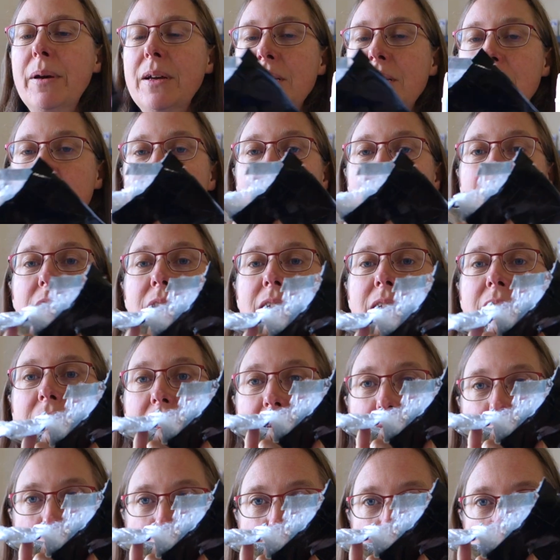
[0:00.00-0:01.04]
As you can
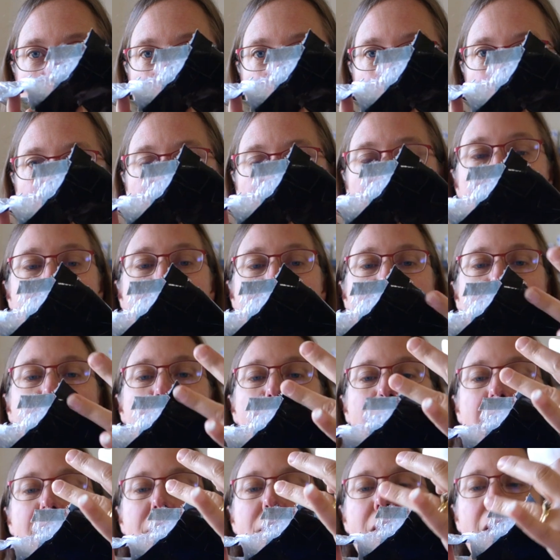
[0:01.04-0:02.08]
see, there's the
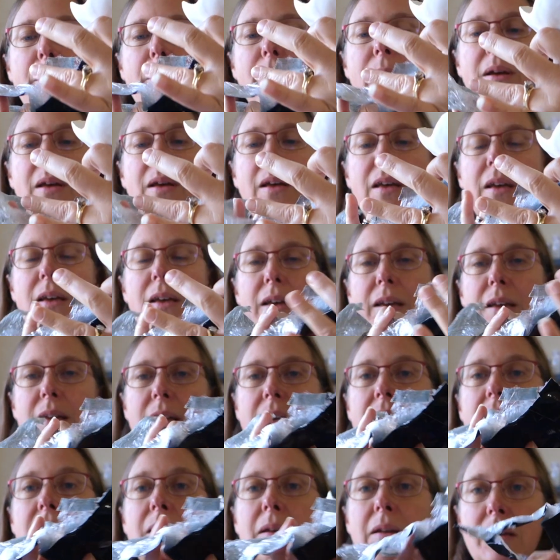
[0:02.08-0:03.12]
Glad wrap
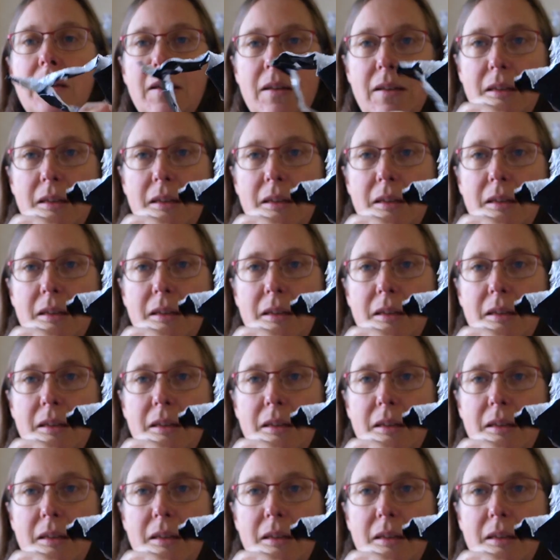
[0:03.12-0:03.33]
in